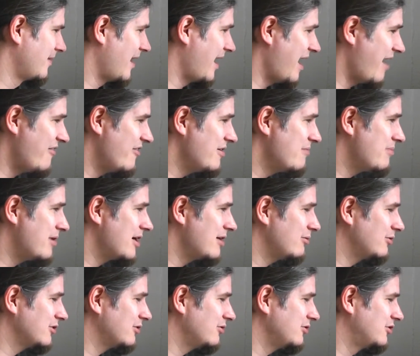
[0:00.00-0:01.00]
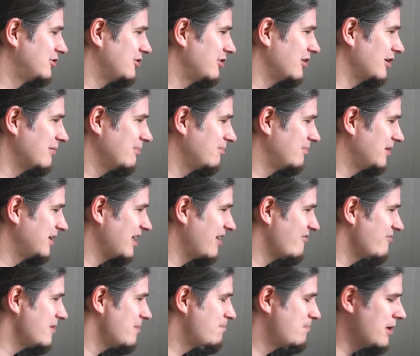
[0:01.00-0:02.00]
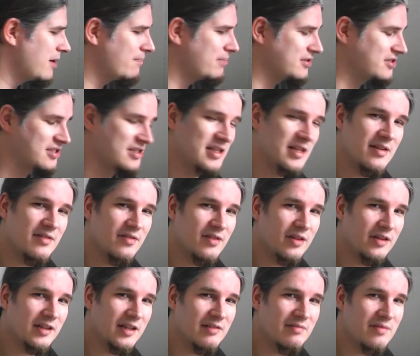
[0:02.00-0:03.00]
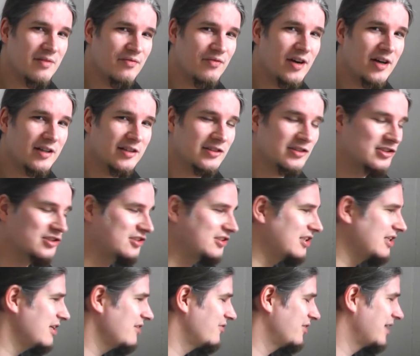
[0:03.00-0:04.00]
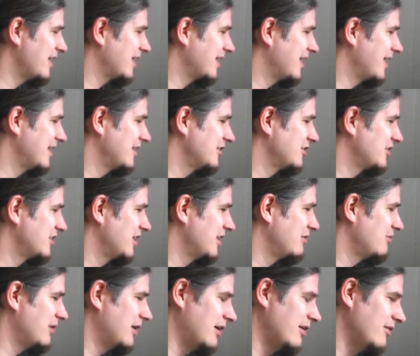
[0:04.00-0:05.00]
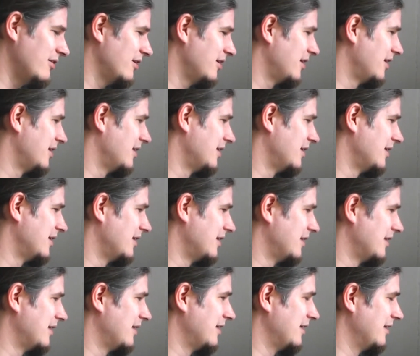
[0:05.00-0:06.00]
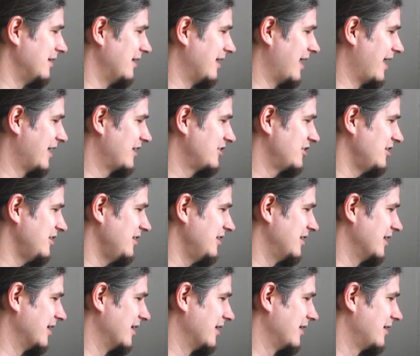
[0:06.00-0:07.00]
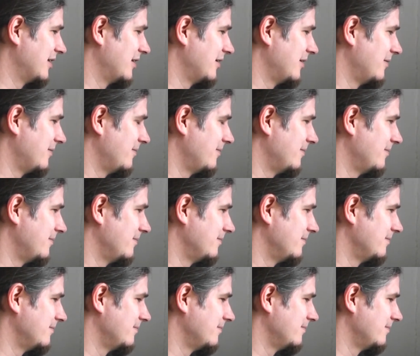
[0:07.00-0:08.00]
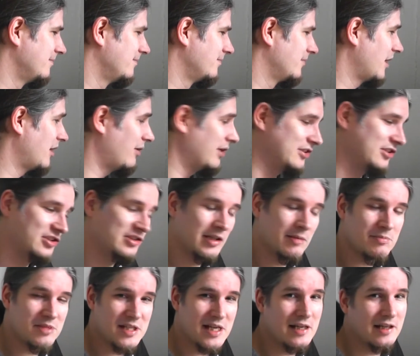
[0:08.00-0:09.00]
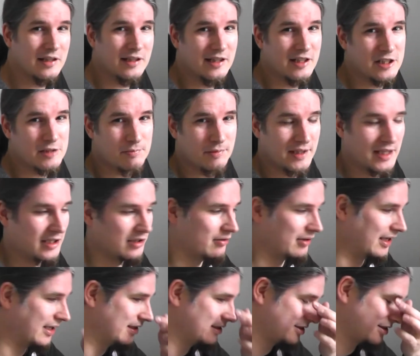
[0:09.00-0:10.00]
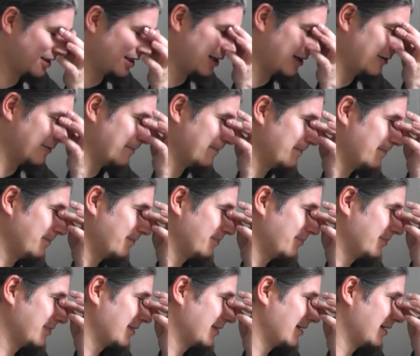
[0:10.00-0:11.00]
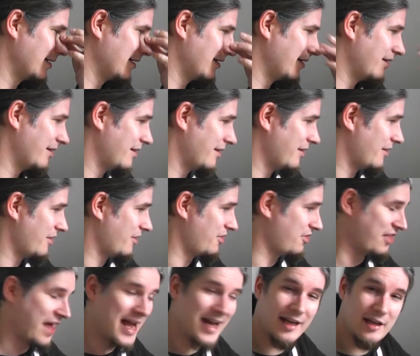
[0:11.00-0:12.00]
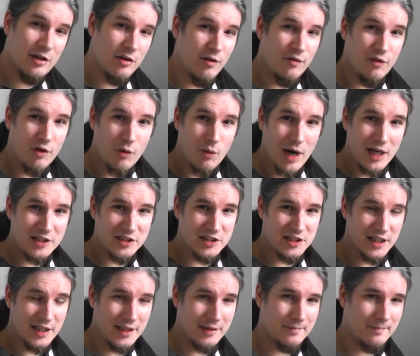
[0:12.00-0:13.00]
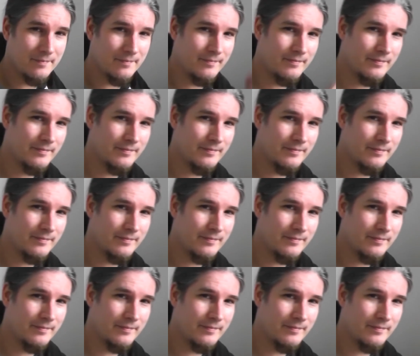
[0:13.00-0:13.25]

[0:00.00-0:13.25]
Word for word: Everybody was always joking, give me Puppet Steve or give me fucking Steve and that kind of shit. Well, they actually did it. Oh, well, the stream is ended at this point anyway, so... Thank you for watching.